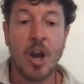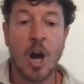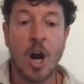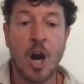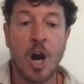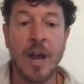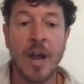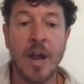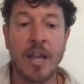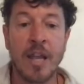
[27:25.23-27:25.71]

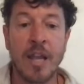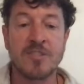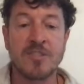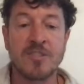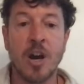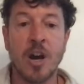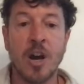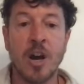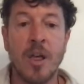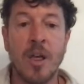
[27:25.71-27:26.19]
All right,
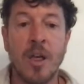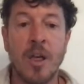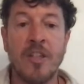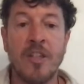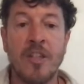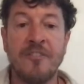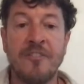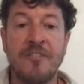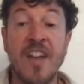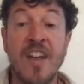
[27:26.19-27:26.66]
so the
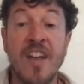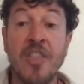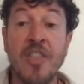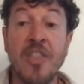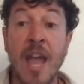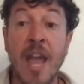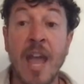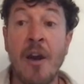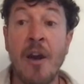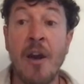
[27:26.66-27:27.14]
fifth
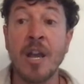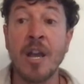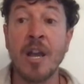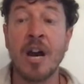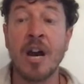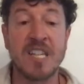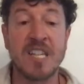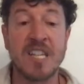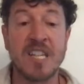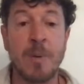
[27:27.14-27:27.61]
area
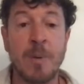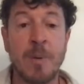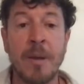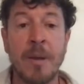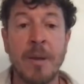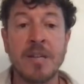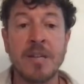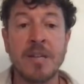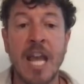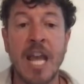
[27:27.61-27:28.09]
of
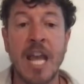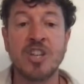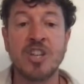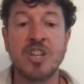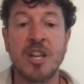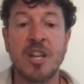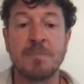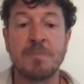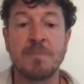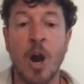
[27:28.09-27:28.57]

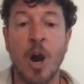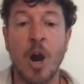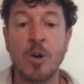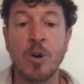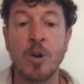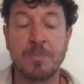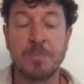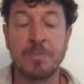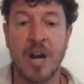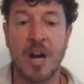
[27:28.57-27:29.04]
experimentation is
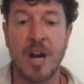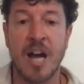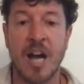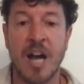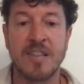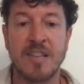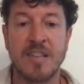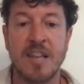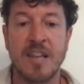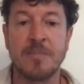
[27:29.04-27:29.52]

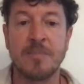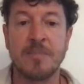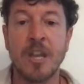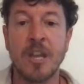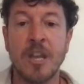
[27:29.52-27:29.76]
post-process.